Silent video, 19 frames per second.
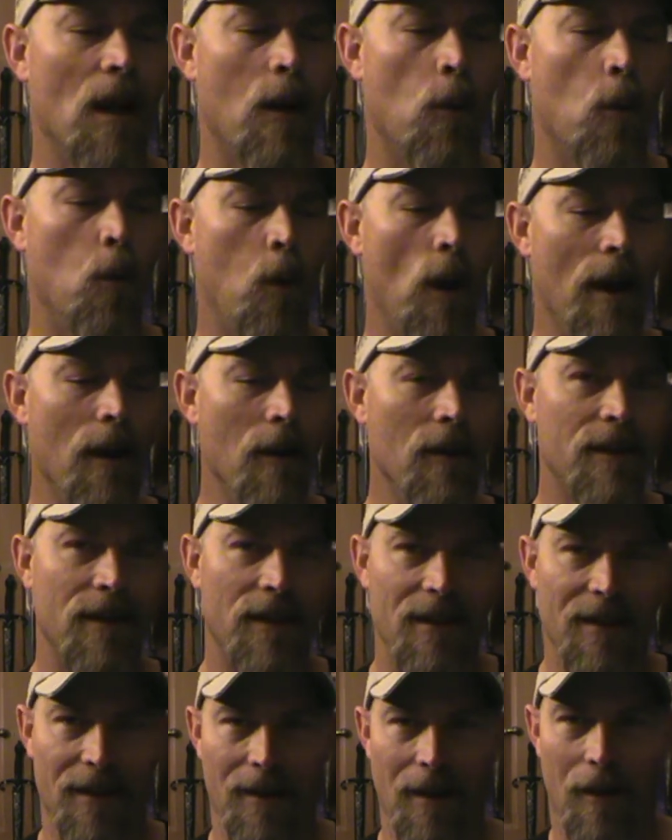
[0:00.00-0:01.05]
where to
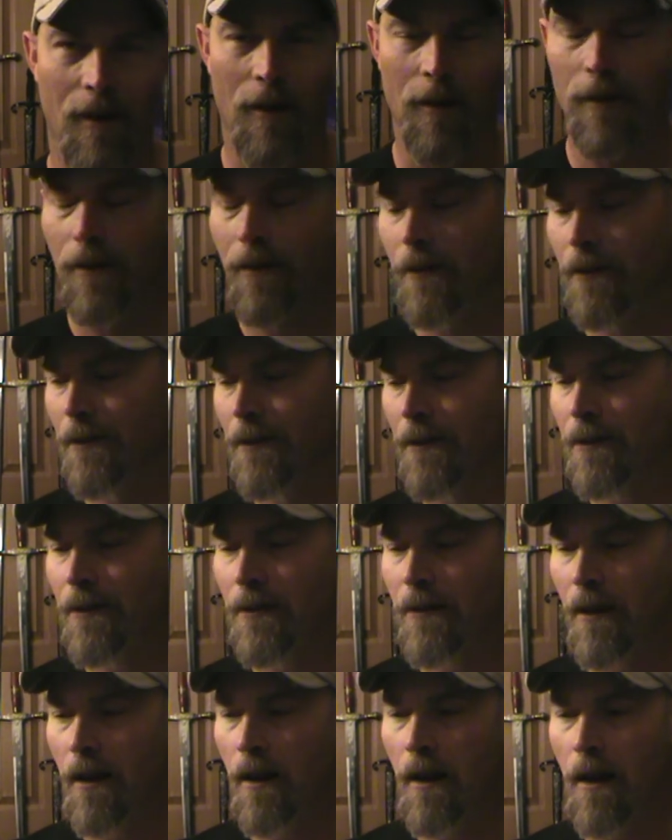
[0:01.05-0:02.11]
start?
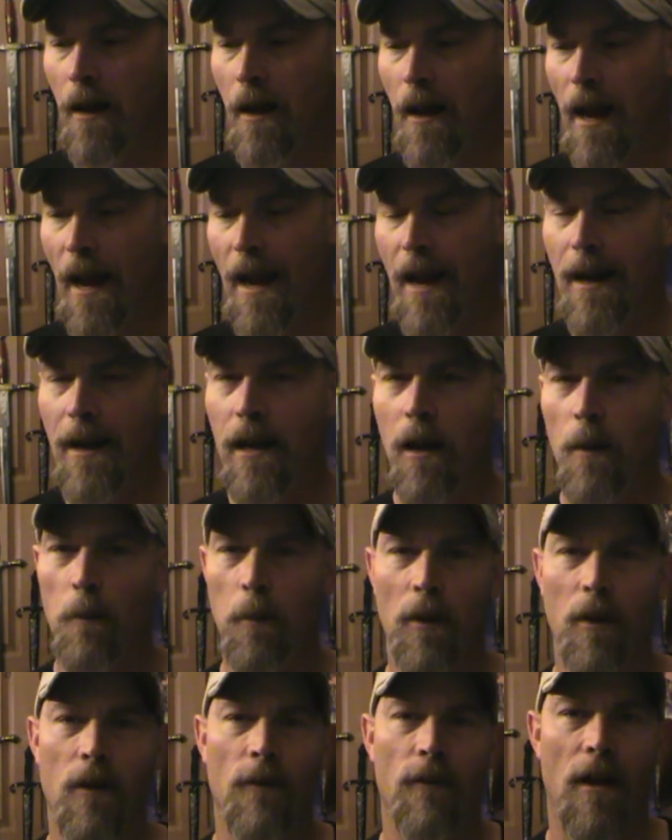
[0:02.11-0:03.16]
I had a
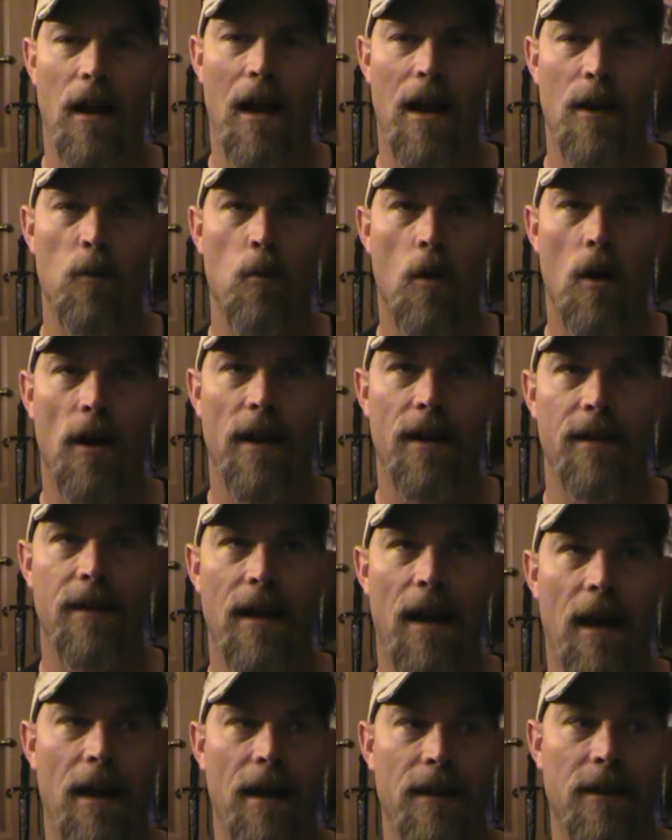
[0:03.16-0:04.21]
couple of unwanted
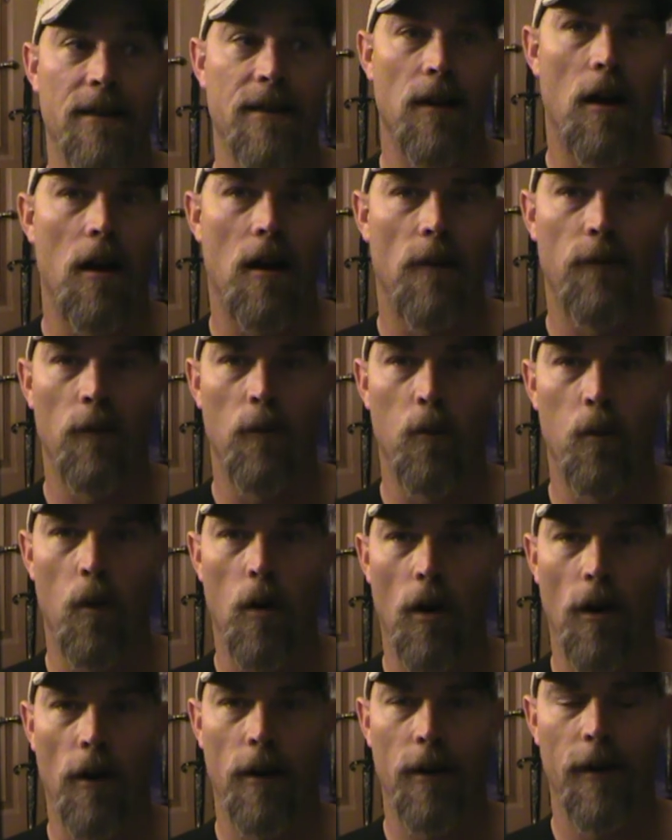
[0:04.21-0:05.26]
days off of
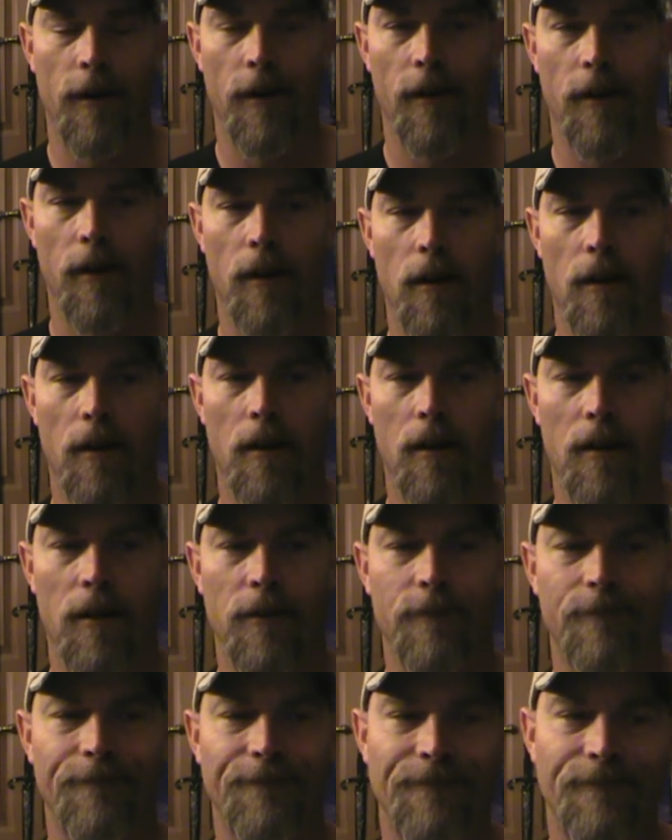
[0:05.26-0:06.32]
work
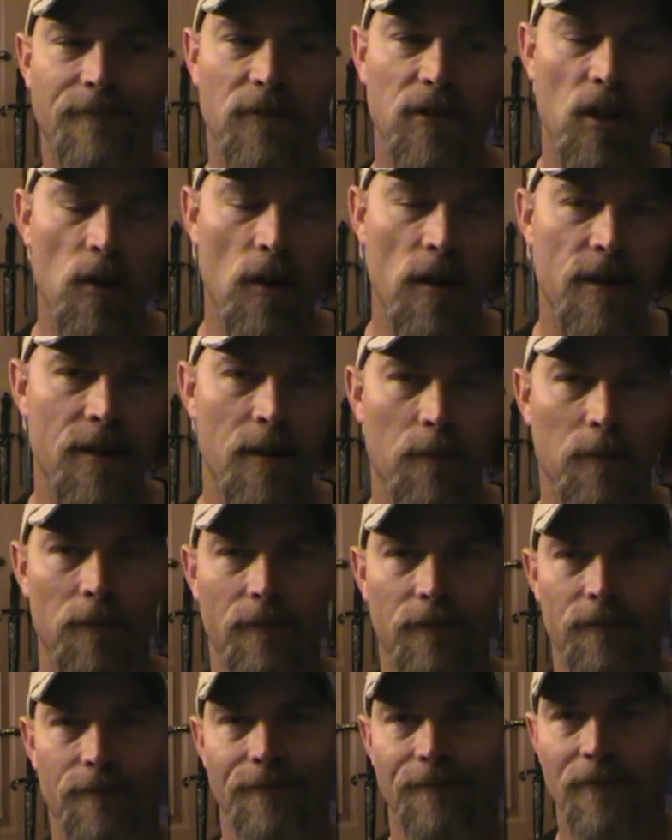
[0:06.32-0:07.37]
due
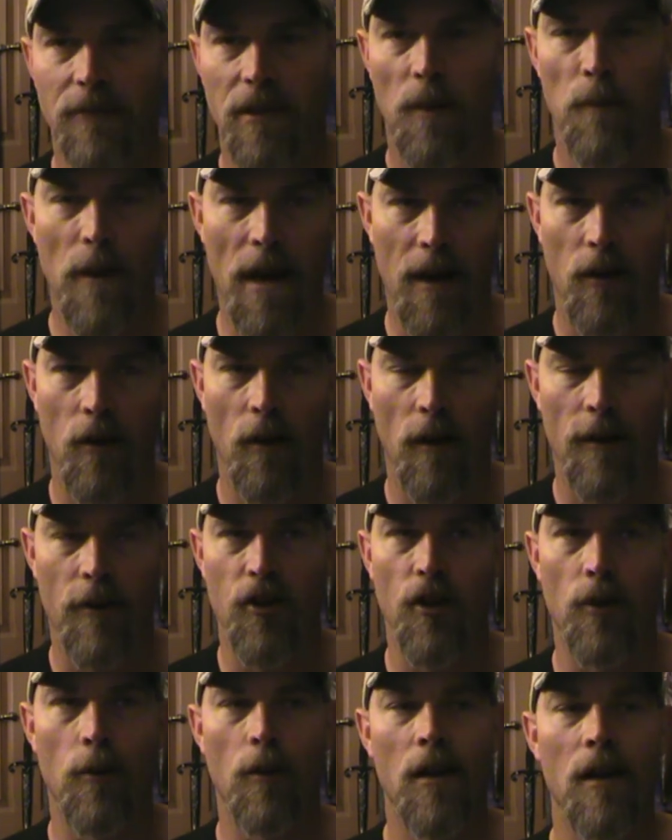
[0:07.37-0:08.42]
to a medical
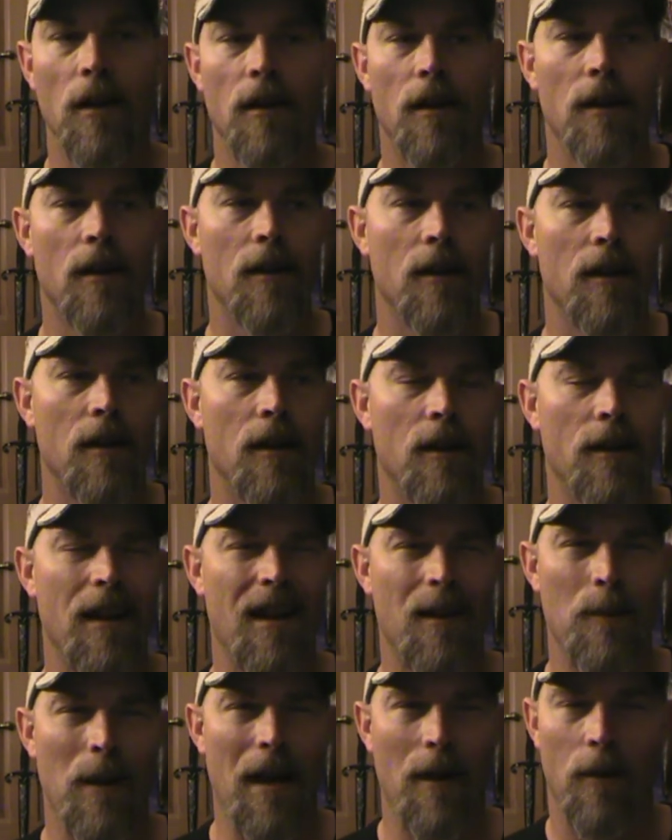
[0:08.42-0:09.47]
issue
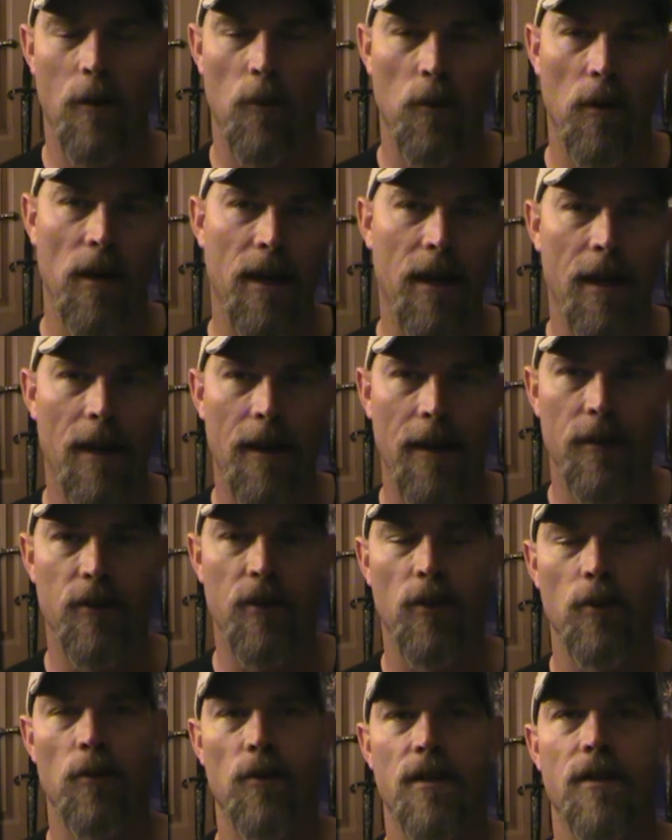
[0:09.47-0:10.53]
that I'm not going to really get
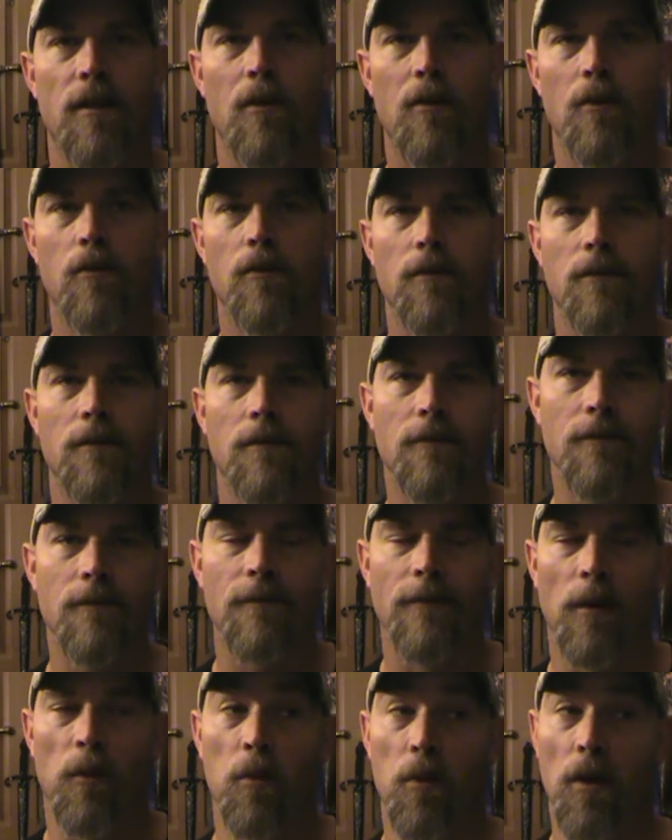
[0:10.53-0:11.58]
into, so
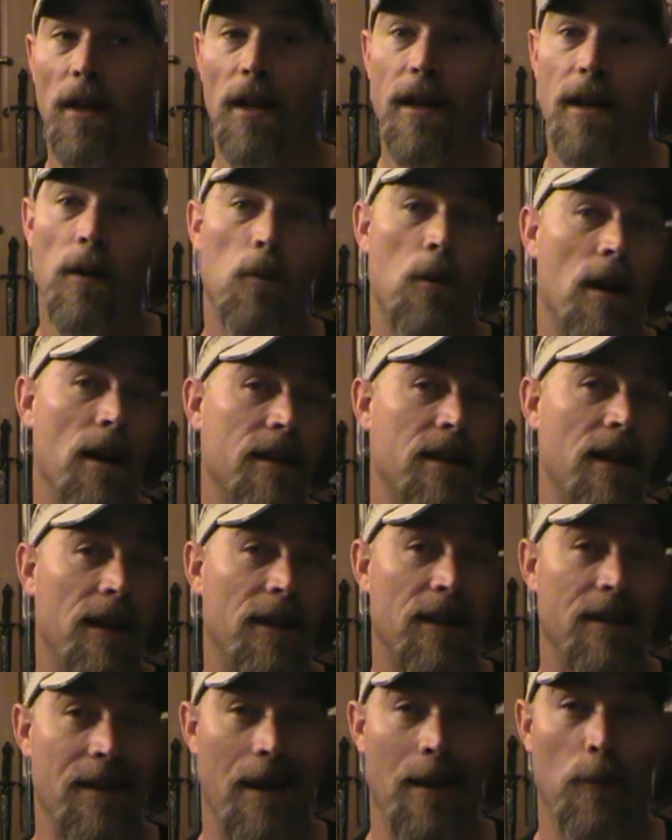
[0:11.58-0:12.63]
I really didn't want to take
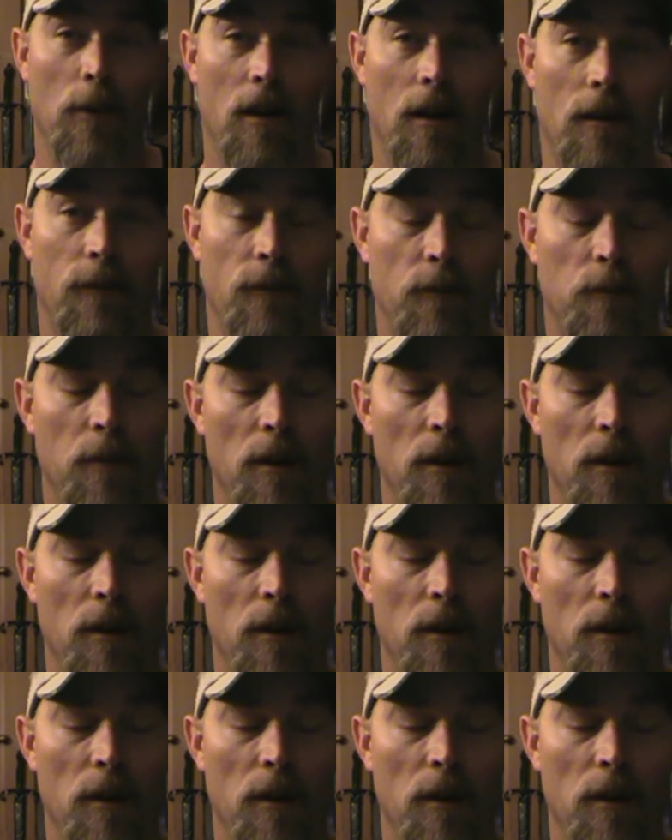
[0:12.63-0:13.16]
the time off.